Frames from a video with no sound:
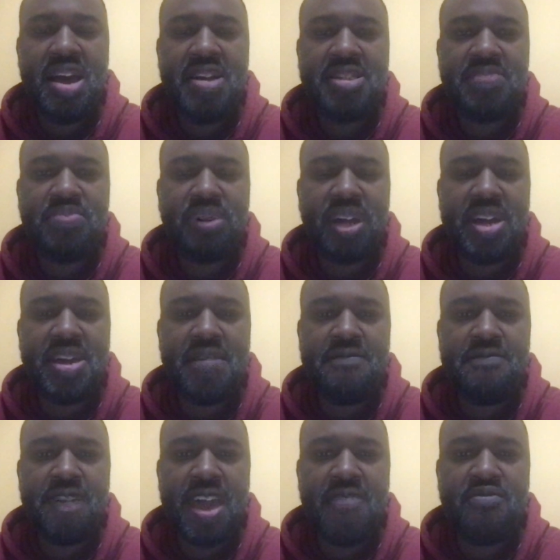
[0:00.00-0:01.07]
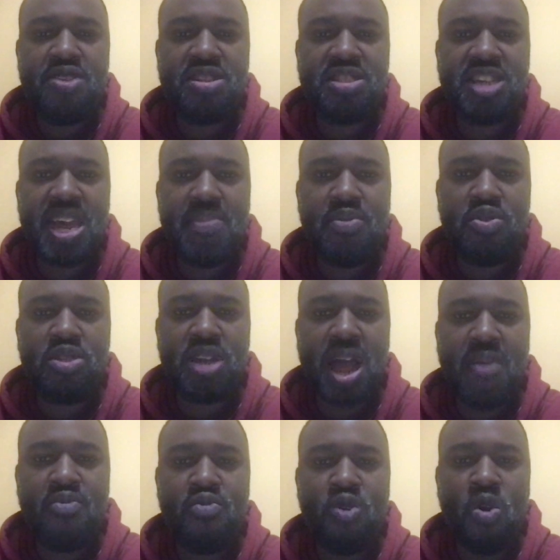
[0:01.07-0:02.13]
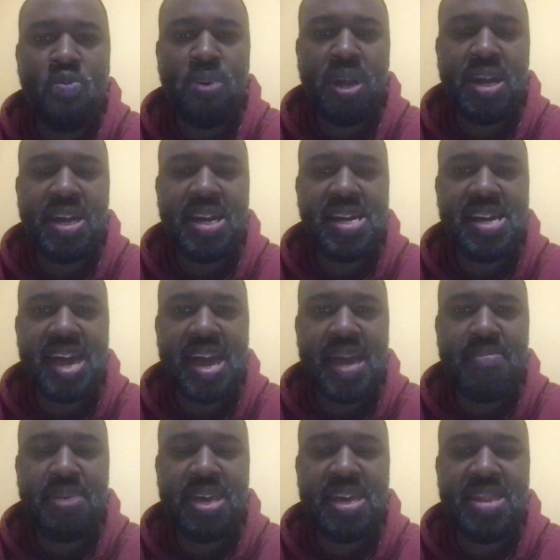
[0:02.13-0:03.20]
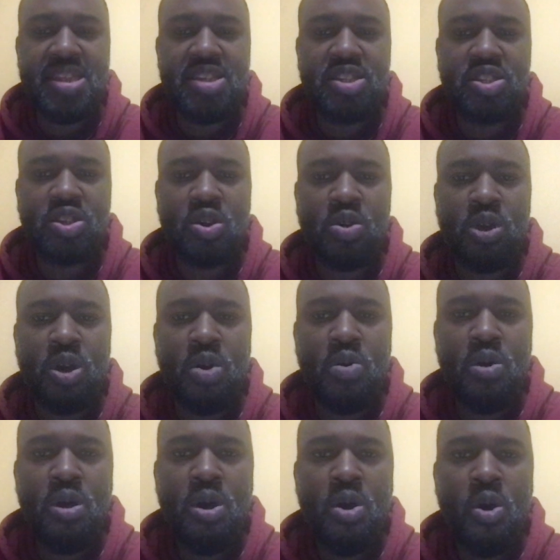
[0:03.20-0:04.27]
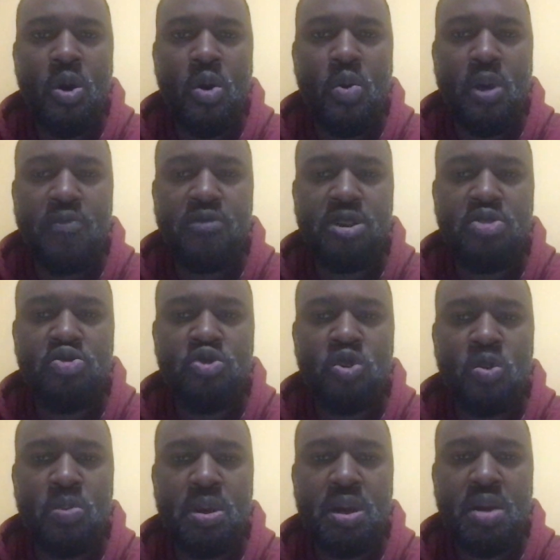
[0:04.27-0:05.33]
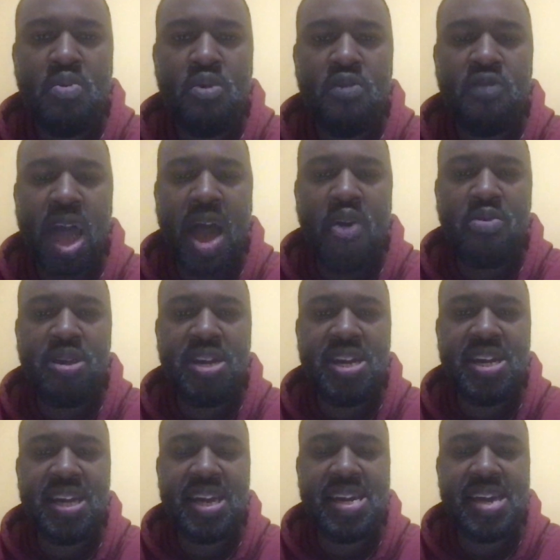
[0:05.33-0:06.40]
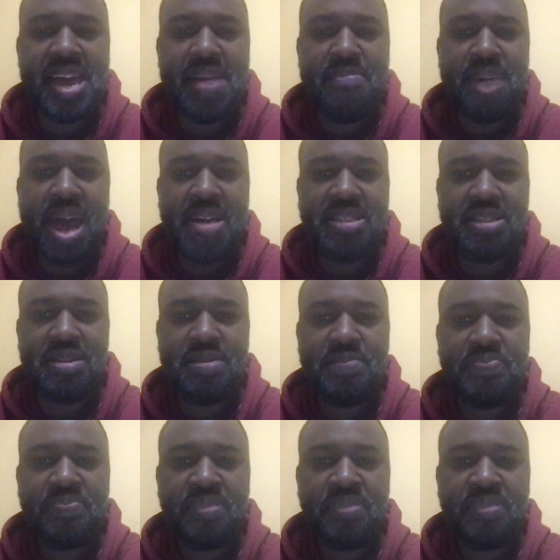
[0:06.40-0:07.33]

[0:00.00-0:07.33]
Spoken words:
to play your favorite tabletop role-playing game either solo or with a group without needing a game master.